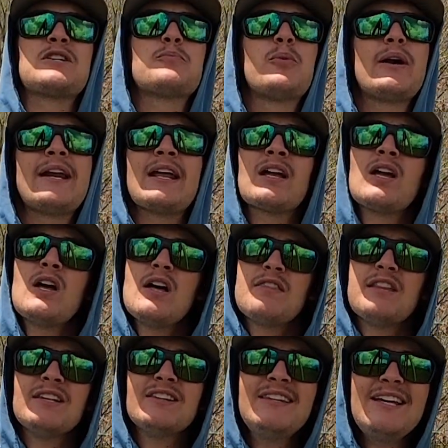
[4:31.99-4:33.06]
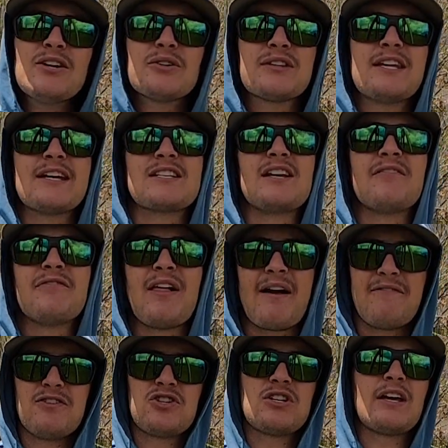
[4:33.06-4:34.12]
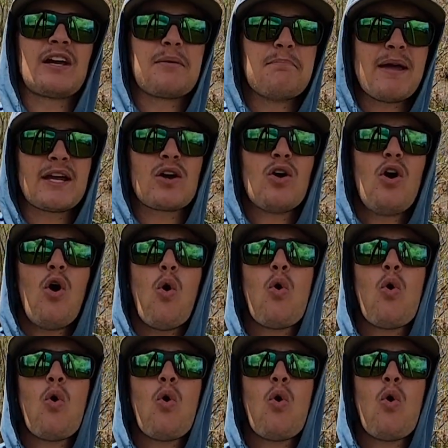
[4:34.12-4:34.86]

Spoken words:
explaining the little things in fly fishing that can make